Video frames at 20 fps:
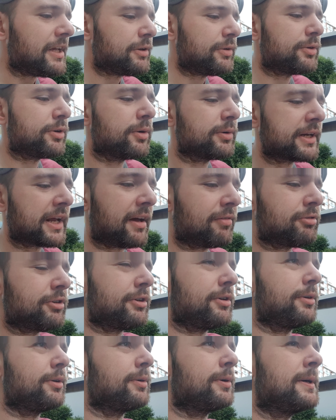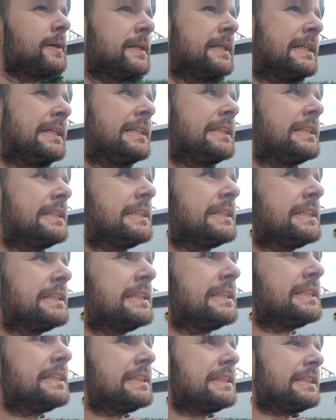you don't have to
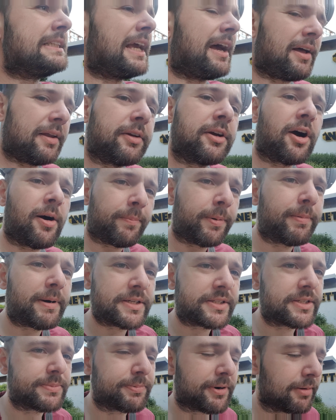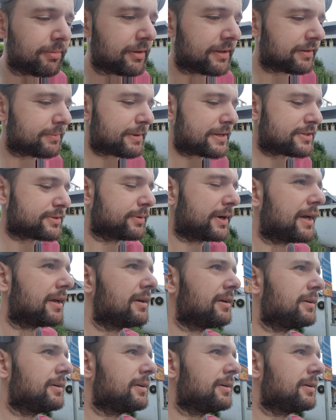yeah, compromise is probably the best way